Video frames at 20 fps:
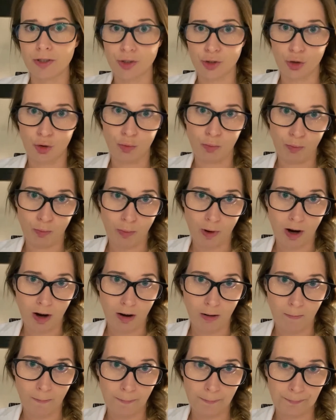soap
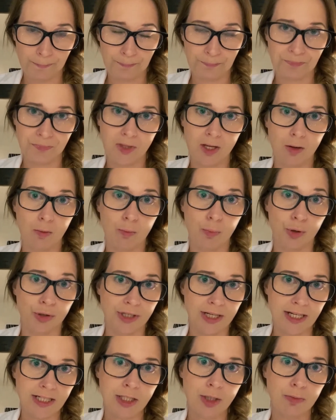bar.
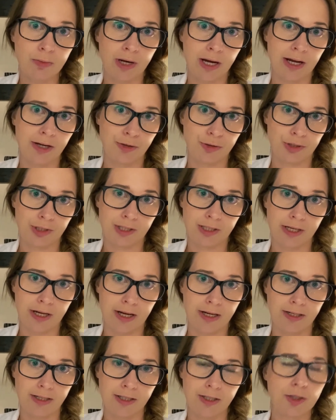Potassium
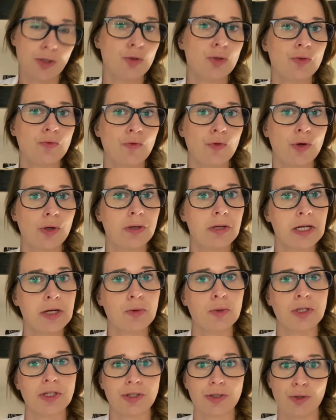hydroxide is used for
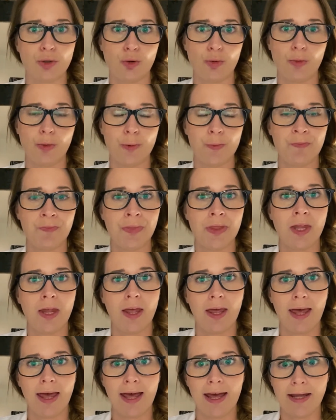liquid soap
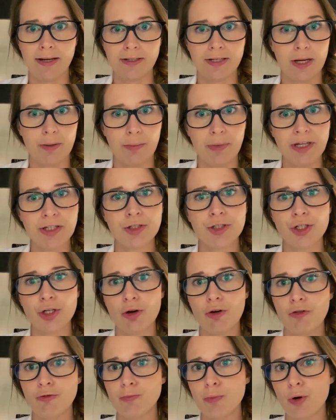and a mixture
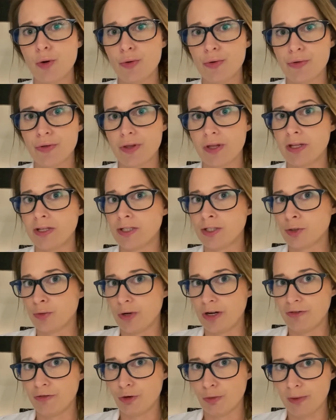of both is
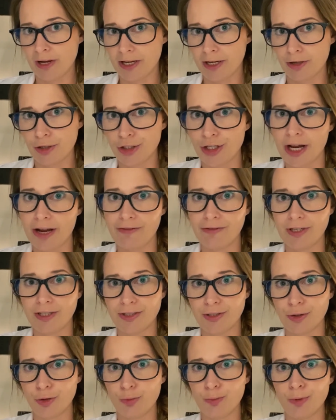great for making shaving
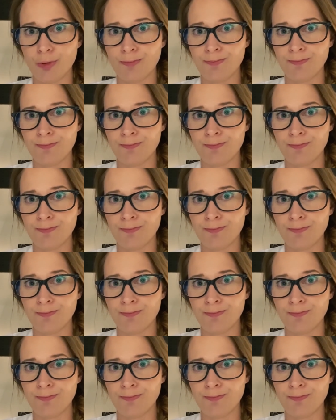soap.